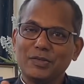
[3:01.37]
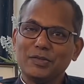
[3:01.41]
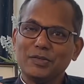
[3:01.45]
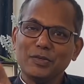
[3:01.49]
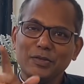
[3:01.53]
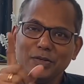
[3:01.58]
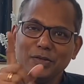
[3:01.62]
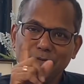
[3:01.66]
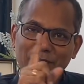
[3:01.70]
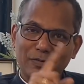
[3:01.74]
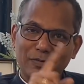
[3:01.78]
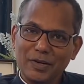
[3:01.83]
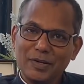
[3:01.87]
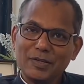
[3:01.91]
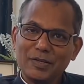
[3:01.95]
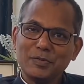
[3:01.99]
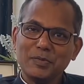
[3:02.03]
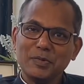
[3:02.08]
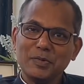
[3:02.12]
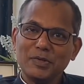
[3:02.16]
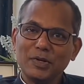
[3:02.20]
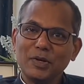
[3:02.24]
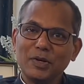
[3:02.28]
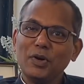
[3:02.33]
So the
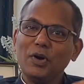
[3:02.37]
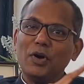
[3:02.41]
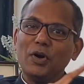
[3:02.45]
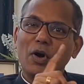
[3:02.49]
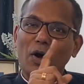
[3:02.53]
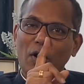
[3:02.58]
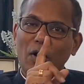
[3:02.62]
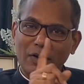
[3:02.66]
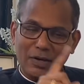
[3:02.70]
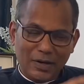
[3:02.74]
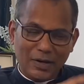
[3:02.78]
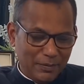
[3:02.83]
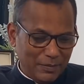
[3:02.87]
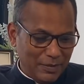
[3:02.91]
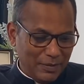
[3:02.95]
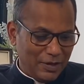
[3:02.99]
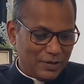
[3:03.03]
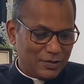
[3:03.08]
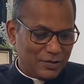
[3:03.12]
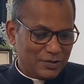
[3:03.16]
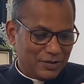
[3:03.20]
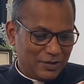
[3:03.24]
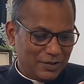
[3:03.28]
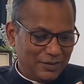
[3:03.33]
first was a
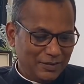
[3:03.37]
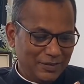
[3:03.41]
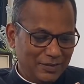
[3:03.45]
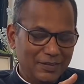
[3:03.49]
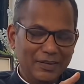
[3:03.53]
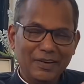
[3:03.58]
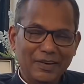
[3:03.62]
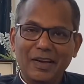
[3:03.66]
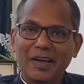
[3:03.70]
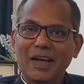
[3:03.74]
condemnation